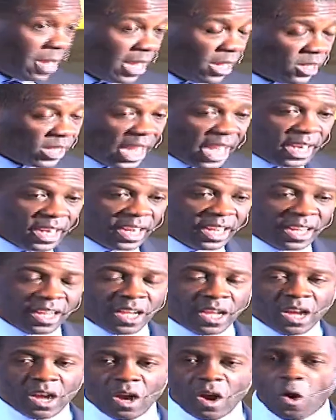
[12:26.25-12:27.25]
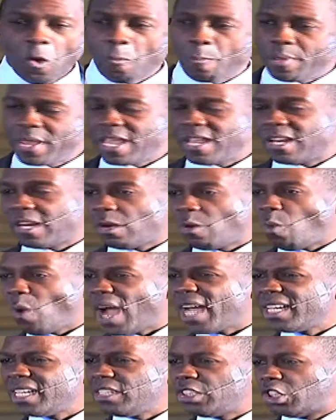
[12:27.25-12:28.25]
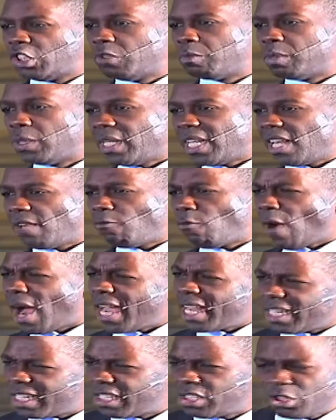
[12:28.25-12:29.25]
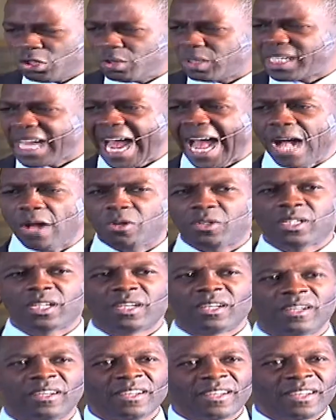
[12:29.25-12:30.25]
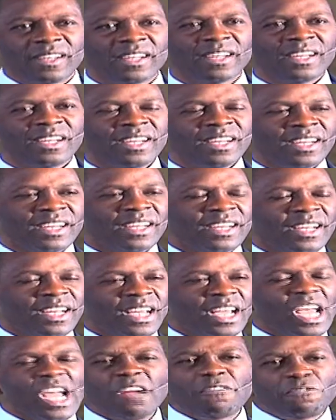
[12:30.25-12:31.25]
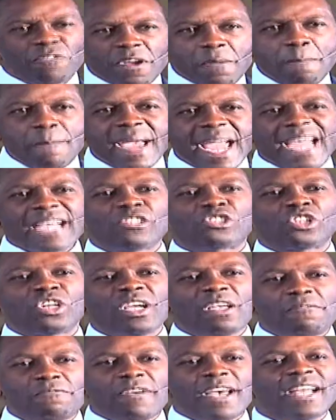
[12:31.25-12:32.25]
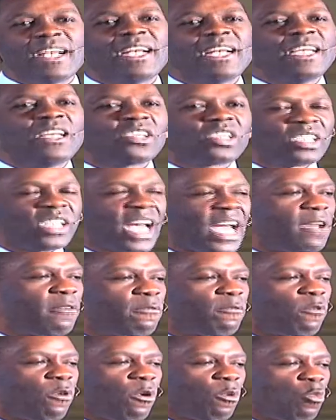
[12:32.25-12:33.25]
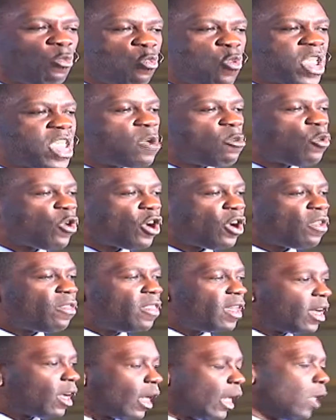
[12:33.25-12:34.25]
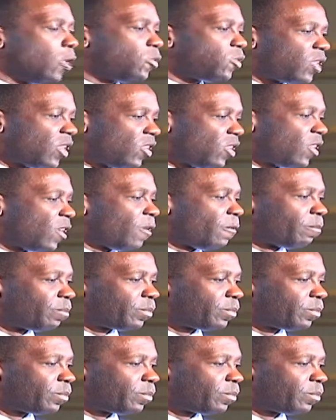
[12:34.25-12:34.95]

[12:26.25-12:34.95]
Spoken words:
He said, oh, Peter, why didn't you believe? Why did you doubt? Every major event in his life, we were the closest.